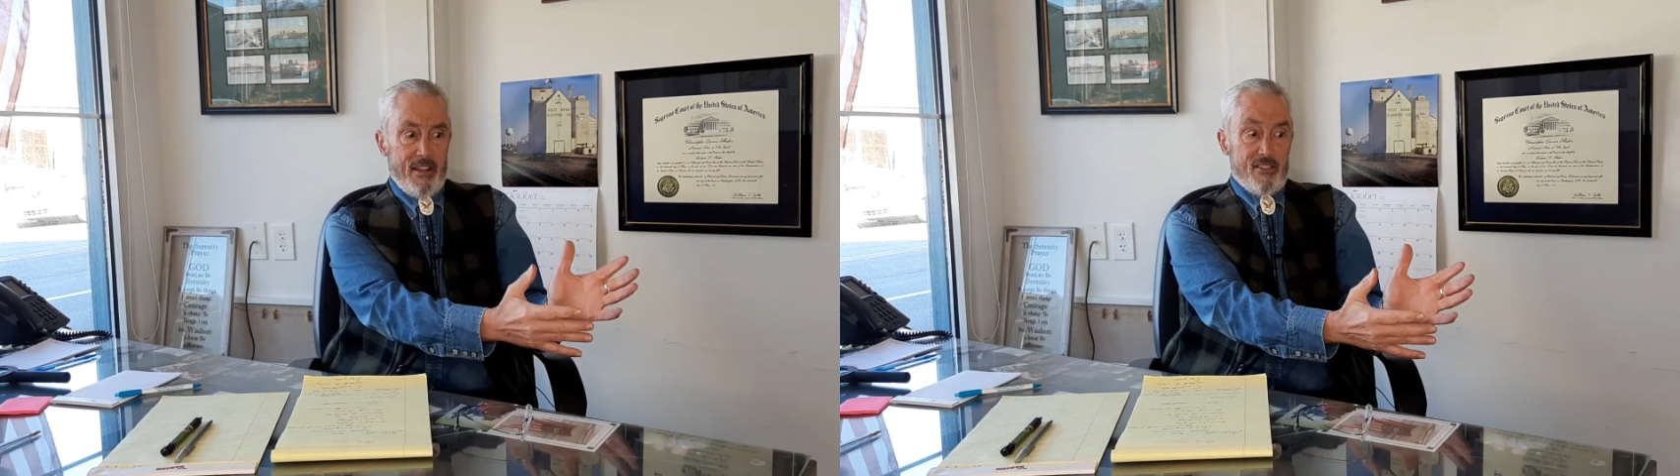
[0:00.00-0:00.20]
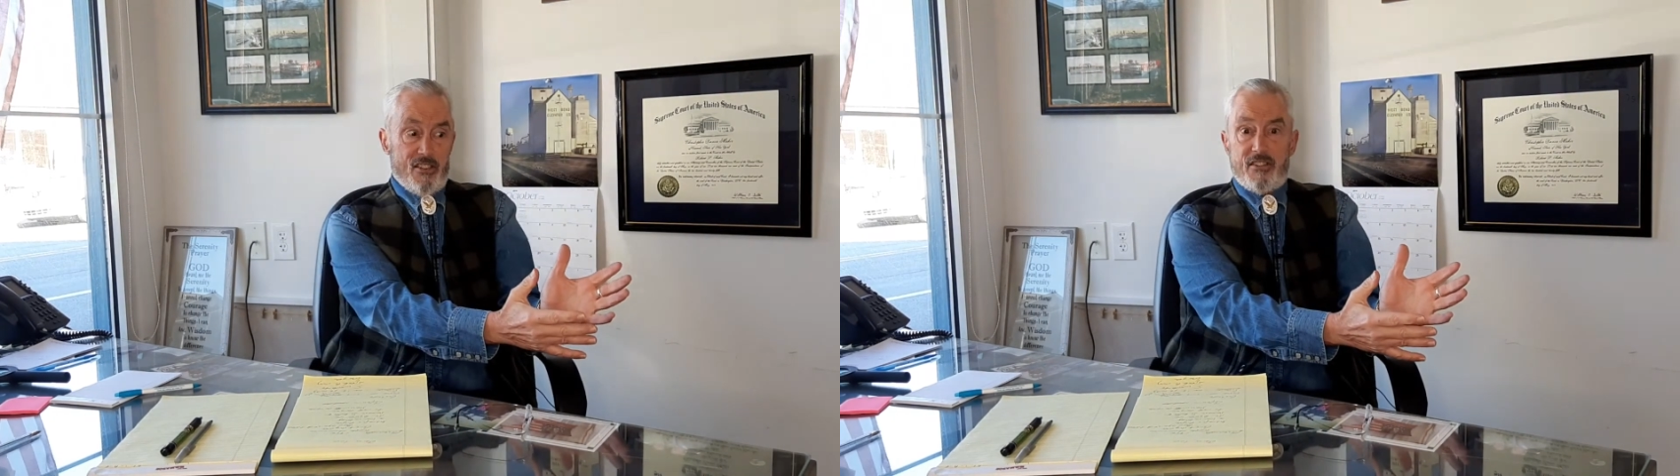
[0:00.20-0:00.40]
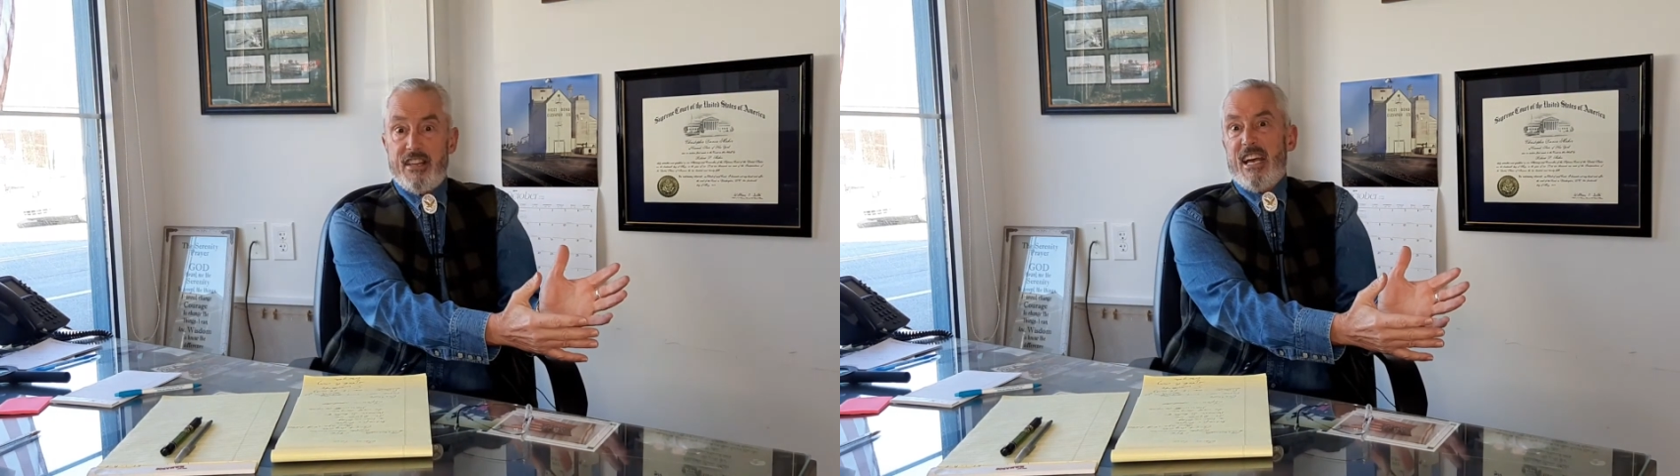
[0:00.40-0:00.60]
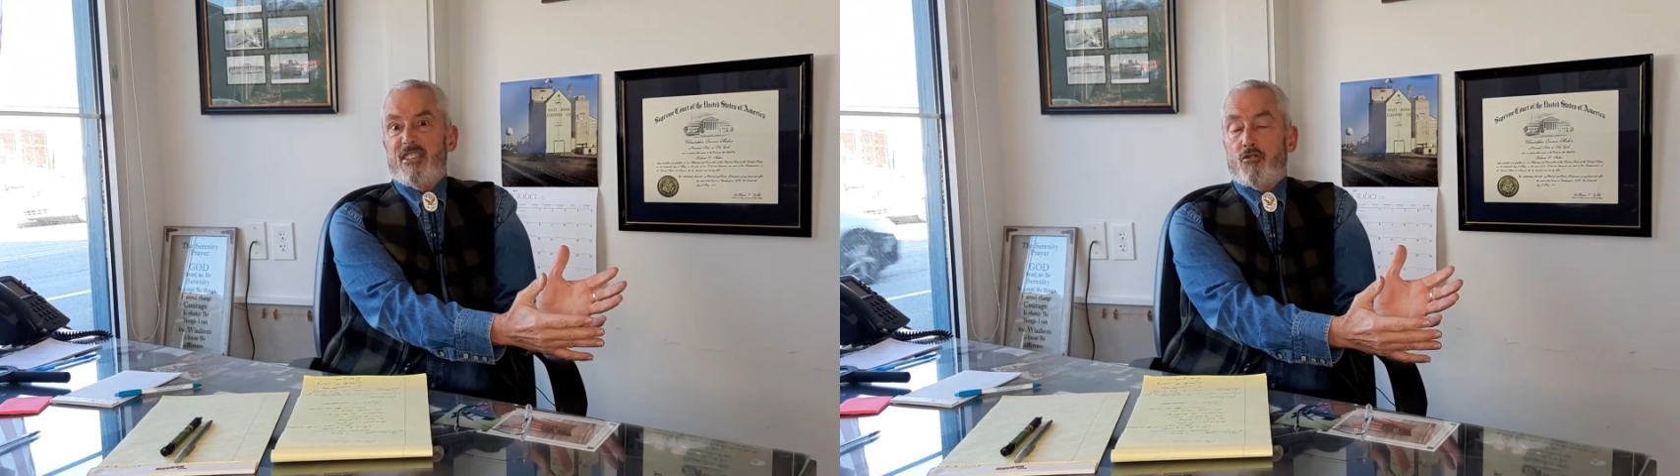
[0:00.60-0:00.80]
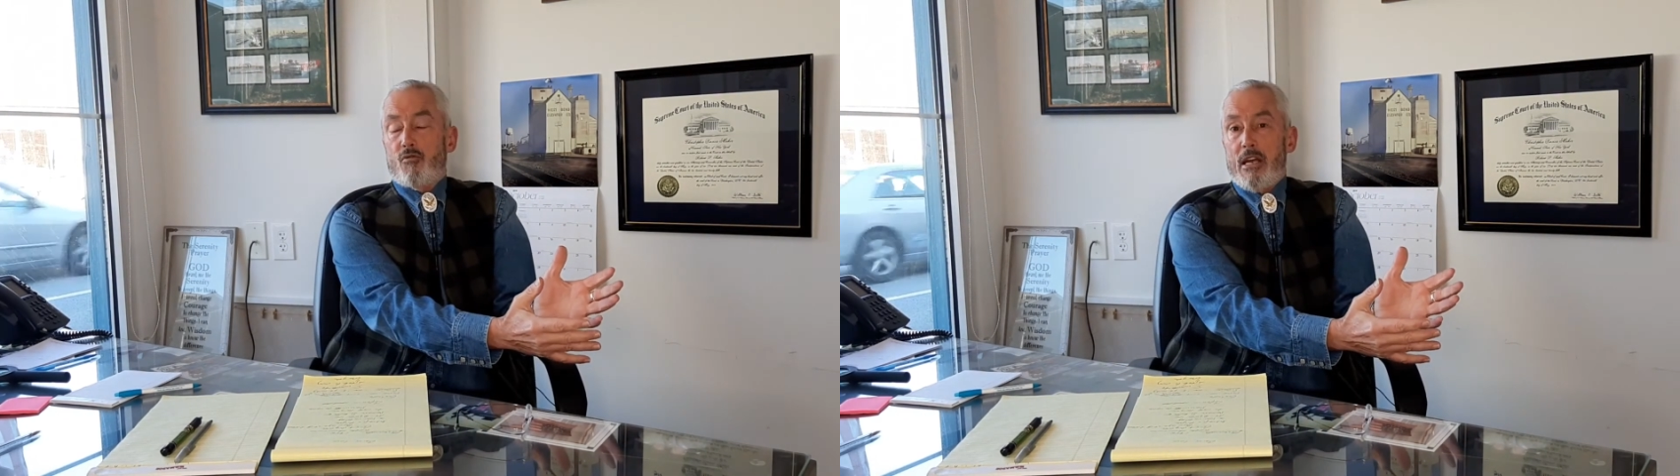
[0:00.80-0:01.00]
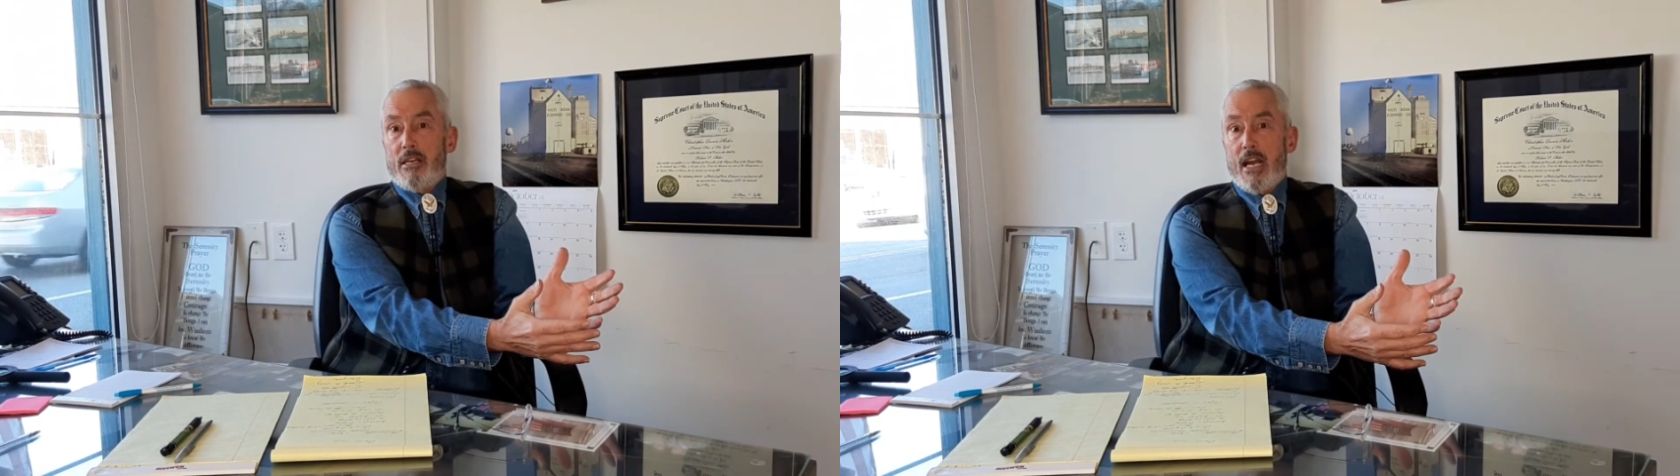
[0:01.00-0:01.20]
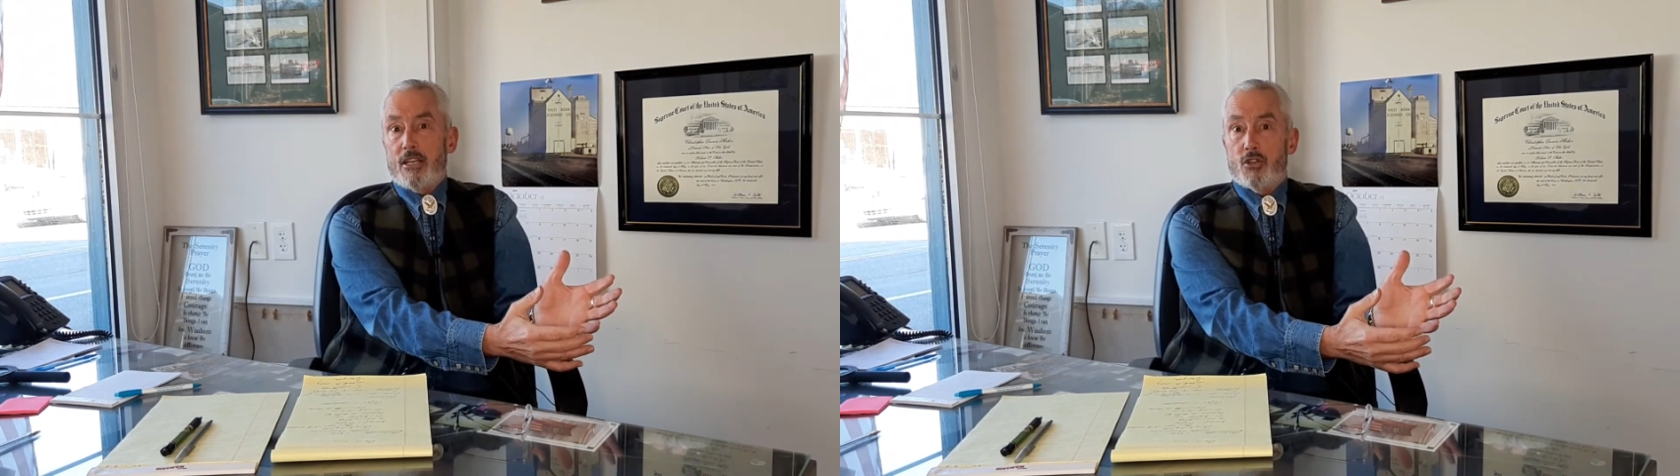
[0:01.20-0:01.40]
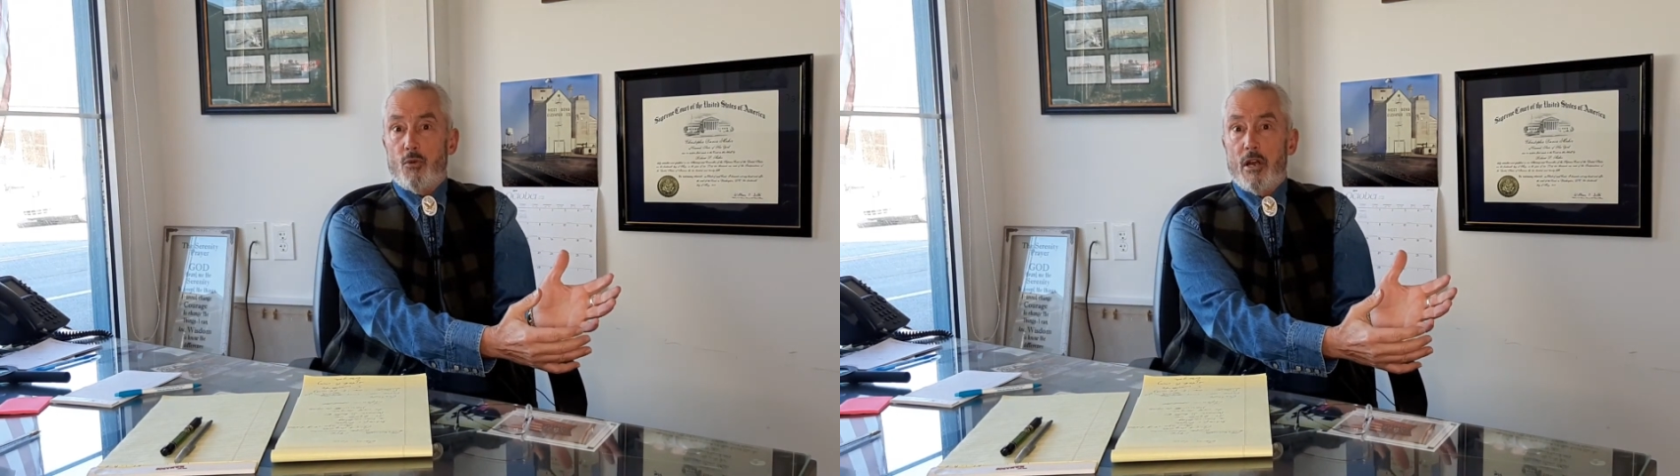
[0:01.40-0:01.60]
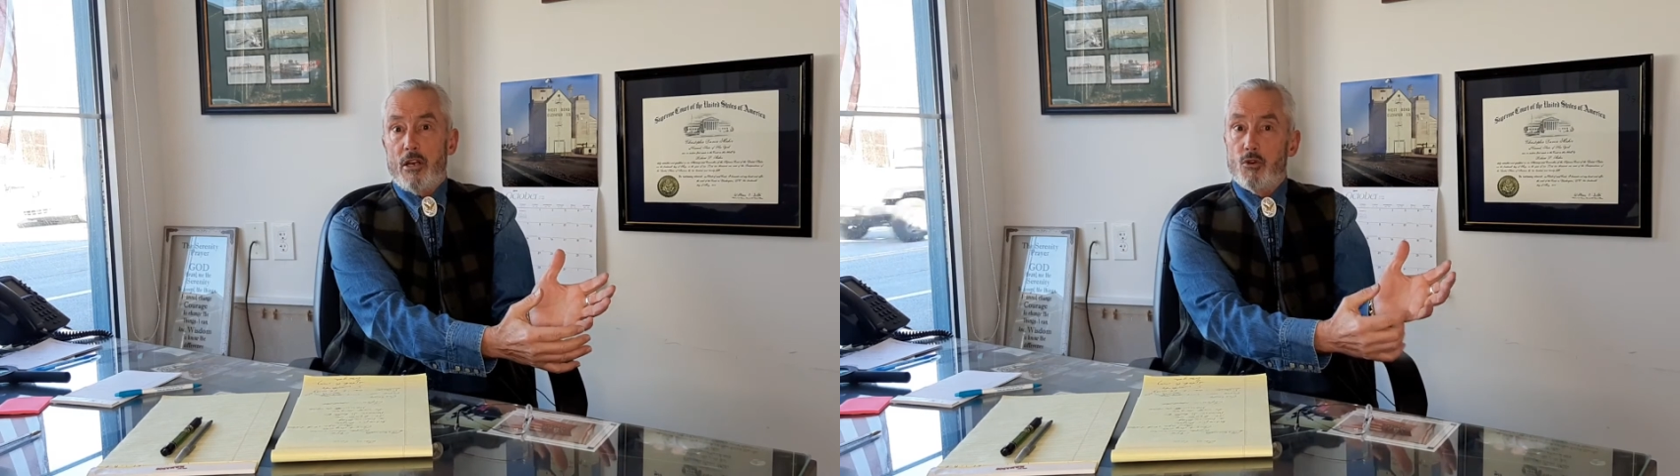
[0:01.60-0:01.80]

there's a desk right next to where